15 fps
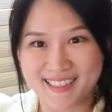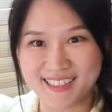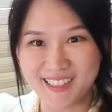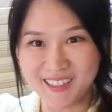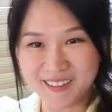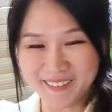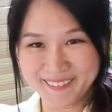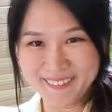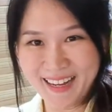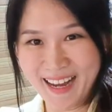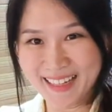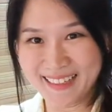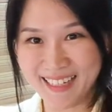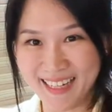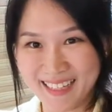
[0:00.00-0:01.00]
So,
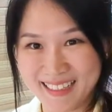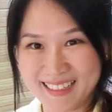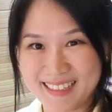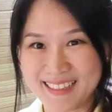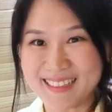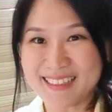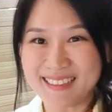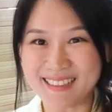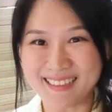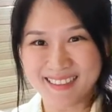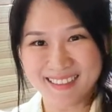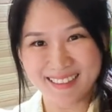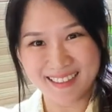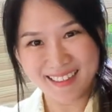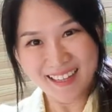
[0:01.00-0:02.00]
hi guys,
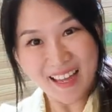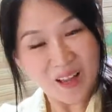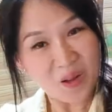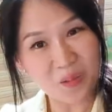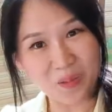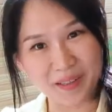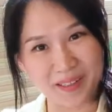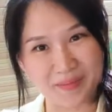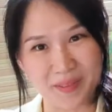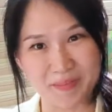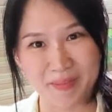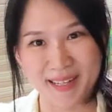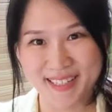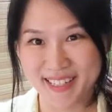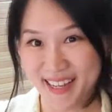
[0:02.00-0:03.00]
welcome to
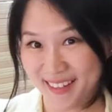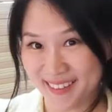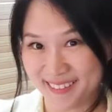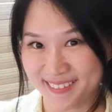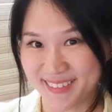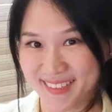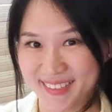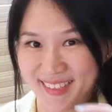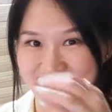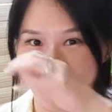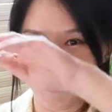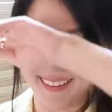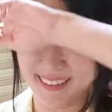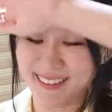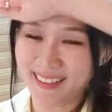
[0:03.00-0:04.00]
my channel
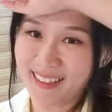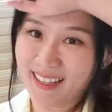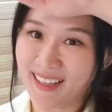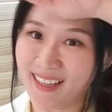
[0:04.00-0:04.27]
again.